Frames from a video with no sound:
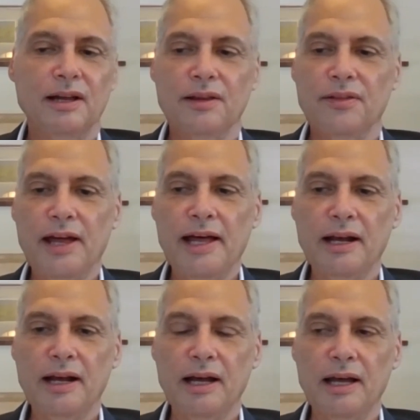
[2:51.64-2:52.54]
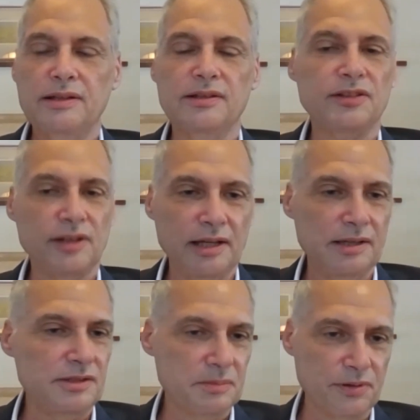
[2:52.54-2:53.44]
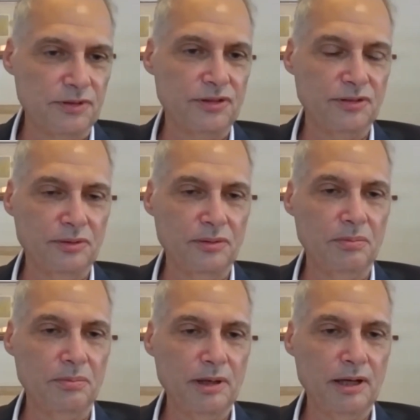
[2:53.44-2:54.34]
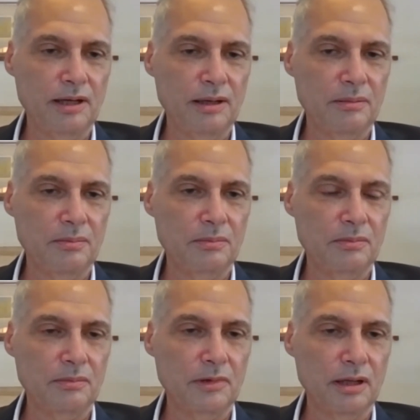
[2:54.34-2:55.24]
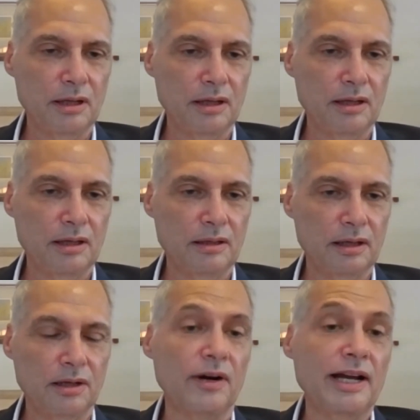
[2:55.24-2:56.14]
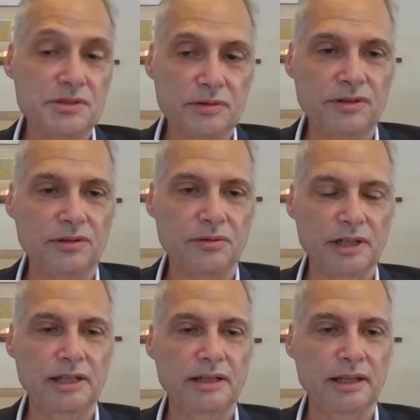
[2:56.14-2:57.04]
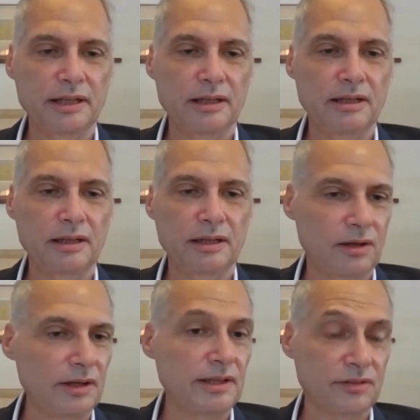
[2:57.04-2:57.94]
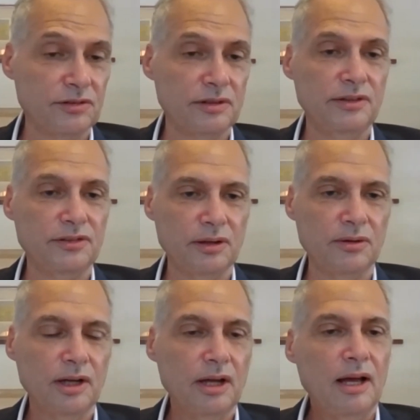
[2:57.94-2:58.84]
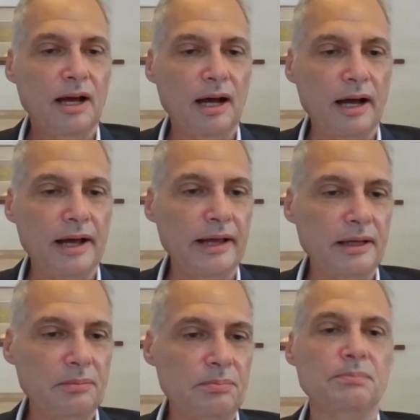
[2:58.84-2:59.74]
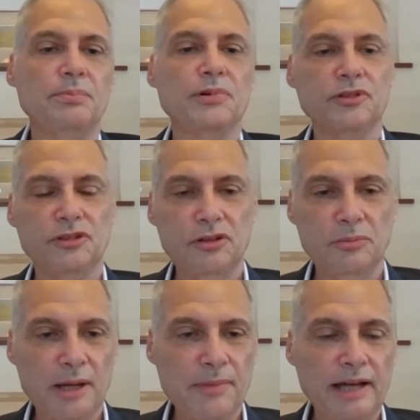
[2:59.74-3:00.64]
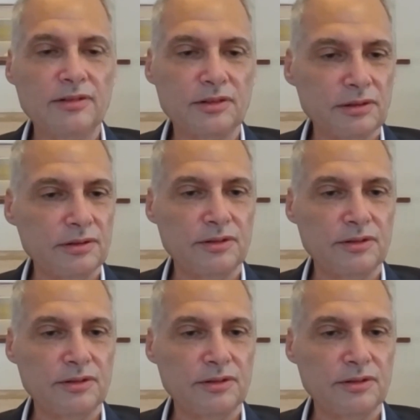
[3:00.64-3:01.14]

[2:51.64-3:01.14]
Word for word: that I decided to pursue um, uh, a graduate degree in, in art history. So I pursued my master's